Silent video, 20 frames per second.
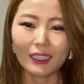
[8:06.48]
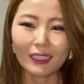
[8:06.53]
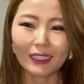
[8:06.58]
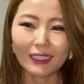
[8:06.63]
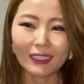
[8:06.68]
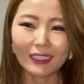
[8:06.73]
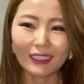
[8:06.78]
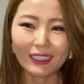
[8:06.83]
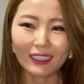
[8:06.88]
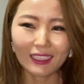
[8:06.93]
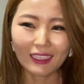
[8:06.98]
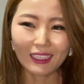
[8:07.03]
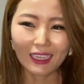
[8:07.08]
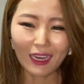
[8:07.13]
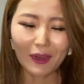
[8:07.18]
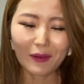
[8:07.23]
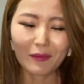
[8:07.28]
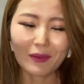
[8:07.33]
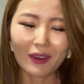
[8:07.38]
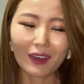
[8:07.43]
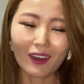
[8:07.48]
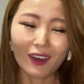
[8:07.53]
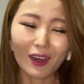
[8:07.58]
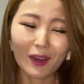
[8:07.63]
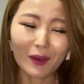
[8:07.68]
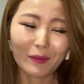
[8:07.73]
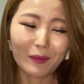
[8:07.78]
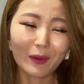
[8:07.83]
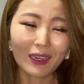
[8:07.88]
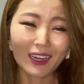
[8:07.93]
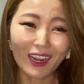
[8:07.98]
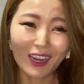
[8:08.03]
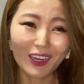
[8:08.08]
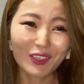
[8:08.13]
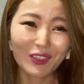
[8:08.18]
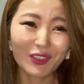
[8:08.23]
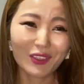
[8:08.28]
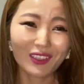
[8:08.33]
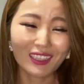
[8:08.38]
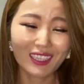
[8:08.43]
Yeah, uh, but
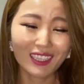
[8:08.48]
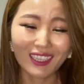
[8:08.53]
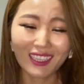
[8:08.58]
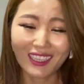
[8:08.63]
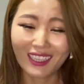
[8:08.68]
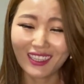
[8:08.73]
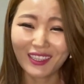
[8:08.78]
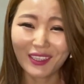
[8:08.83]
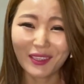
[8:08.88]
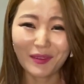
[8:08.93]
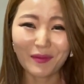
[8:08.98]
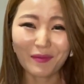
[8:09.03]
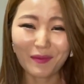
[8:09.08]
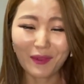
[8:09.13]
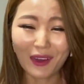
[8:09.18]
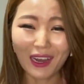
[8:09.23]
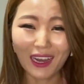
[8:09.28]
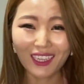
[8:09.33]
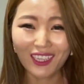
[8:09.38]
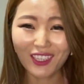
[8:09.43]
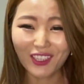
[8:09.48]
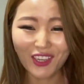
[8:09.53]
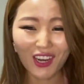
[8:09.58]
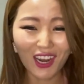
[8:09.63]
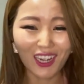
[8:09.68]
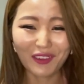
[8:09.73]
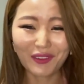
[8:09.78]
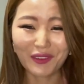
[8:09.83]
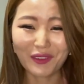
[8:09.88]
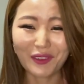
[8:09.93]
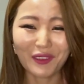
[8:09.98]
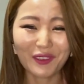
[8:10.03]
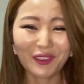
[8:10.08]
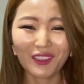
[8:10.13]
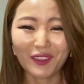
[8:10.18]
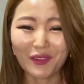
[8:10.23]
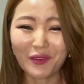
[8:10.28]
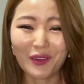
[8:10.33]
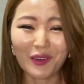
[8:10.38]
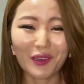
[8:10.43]
actually, it's my childhood
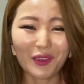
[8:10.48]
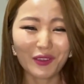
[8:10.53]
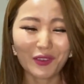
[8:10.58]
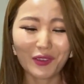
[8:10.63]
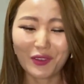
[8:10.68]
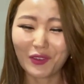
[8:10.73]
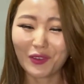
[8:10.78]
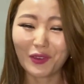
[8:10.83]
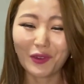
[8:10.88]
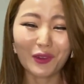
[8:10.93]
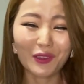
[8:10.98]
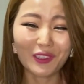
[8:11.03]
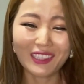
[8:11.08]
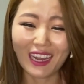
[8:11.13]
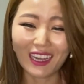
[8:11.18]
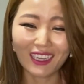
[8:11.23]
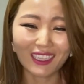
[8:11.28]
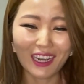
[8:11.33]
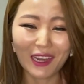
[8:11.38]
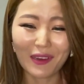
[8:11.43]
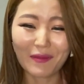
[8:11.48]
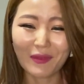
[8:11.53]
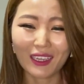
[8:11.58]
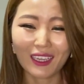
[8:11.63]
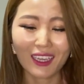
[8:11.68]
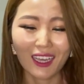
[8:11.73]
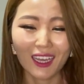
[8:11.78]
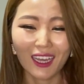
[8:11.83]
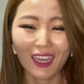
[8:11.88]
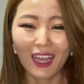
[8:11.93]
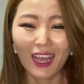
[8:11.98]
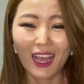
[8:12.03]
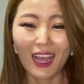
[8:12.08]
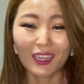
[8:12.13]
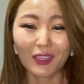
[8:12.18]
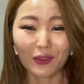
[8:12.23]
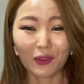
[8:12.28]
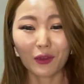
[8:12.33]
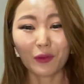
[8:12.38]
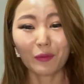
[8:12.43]
was so dynamic.
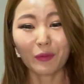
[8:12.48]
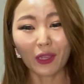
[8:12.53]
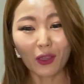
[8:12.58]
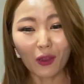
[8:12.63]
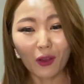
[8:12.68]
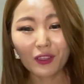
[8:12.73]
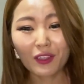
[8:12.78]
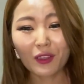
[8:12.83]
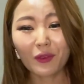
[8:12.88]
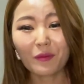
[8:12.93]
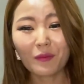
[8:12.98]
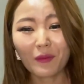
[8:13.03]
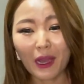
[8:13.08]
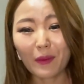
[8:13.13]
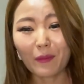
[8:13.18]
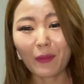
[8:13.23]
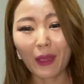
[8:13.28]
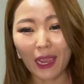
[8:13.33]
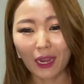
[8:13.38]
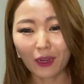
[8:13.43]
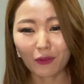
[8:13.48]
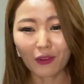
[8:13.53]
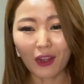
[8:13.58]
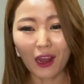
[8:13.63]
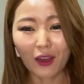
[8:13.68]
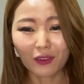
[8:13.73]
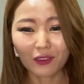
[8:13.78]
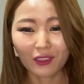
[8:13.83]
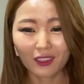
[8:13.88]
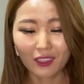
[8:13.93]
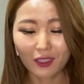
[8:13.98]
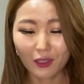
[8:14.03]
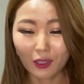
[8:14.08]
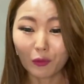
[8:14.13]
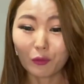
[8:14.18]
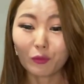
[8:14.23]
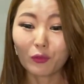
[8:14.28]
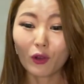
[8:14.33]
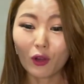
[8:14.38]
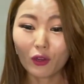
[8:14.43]
So because of my background,
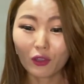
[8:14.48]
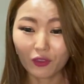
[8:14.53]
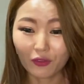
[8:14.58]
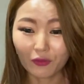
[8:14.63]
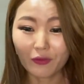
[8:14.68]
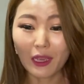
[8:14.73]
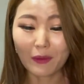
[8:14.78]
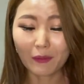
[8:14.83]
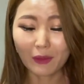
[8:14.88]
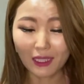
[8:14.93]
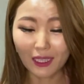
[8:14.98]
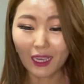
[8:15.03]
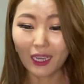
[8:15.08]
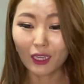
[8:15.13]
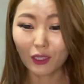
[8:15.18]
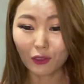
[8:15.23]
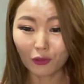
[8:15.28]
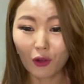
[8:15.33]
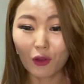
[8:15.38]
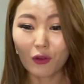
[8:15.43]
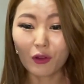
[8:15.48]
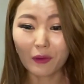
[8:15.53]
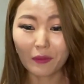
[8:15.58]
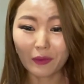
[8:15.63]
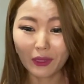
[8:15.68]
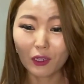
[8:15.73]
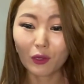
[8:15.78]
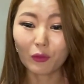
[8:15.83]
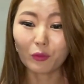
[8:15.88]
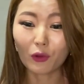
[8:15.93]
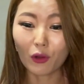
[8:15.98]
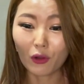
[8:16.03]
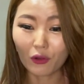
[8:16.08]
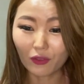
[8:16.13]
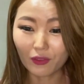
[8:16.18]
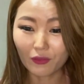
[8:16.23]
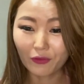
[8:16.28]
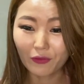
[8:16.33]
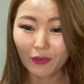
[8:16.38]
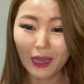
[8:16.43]
the broken family, I grew up in a
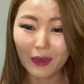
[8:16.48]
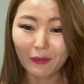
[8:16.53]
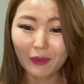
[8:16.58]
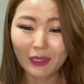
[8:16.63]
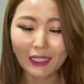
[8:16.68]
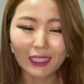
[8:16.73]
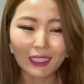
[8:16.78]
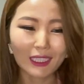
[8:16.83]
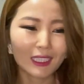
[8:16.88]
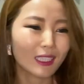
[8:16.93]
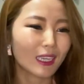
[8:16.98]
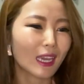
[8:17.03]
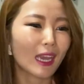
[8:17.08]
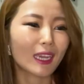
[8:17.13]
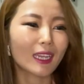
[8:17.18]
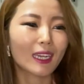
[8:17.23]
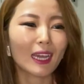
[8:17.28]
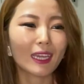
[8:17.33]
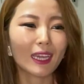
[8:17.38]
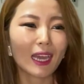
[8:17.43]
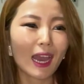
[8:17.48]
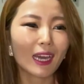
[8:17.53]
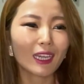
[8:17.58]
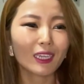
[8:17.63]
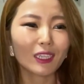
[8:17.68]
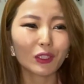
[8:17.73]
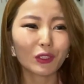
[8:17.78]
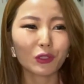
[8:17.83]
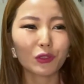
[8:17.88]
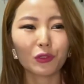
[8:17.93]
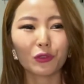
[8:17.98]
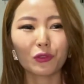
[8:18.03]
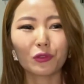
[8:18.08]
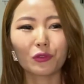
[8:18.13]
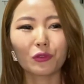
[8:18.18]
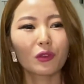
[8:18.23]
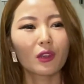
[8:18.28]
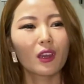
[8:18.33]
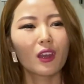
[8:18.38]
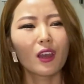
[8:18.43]
broken family, and I had
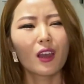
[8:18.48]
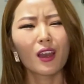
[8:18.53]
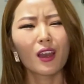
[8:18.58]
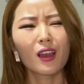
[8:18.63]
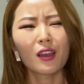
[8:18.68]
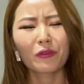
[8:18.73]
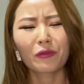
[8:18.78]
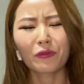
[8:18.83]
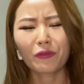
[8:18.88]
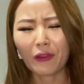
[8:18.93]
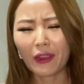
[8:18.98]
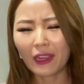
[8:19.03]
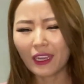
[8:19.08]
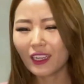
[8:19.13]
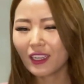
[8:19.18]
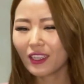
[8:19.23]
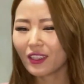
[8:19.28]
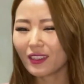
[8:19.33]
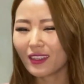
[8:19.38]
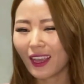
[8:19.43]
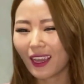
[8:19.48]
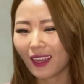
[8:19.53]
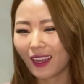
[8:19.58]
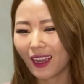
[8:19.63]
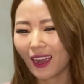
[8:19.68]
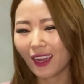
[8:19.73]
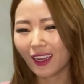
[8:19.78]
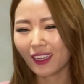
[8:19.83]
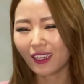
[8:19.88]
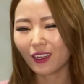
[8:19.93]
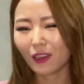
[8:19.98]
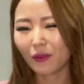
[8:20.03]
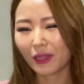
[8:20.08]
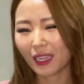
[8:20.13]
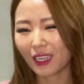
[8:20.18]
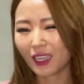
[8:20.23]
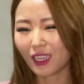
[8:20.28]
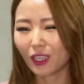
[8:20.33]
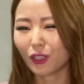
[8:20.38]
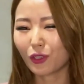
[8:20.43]
to face that kind of
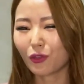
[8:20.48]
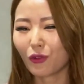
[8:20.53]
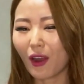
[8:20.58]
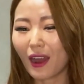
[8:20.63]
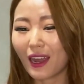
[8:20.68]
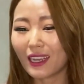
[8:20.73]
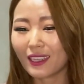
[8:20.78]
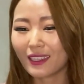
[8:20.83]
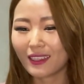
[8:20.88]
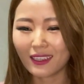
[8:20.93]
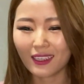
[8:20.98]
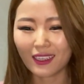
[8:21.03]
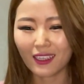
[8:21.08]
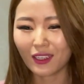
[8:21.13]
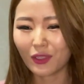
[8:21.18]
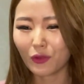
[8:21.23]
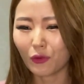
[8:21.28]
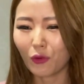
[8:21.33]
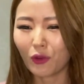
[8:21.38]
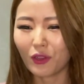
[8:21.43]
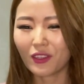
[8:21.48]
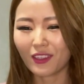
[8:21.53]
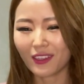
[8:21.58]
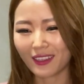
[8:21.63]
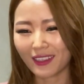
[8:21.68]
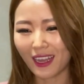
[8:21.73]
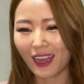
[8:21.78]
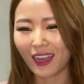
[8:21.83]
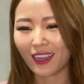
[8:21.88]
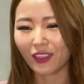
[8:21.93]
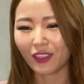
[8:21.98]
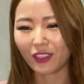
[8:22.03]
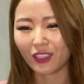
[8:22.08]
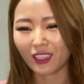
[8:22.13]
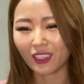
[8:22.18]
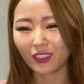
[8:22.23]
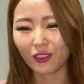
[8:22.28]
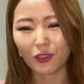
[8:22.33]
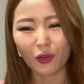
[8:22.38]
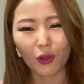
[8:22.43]
like a crisis what
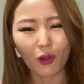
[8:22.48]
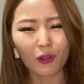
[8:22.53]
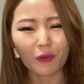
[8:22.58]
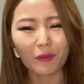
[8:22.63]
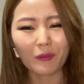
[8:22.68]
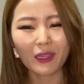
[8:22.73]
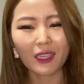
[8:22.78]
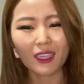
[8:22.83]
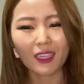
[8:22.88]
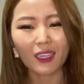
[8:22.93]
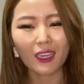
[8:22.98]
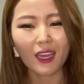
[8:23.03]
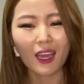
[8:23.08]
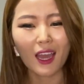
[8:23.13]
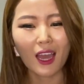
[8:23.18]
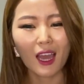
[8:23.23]
society told me.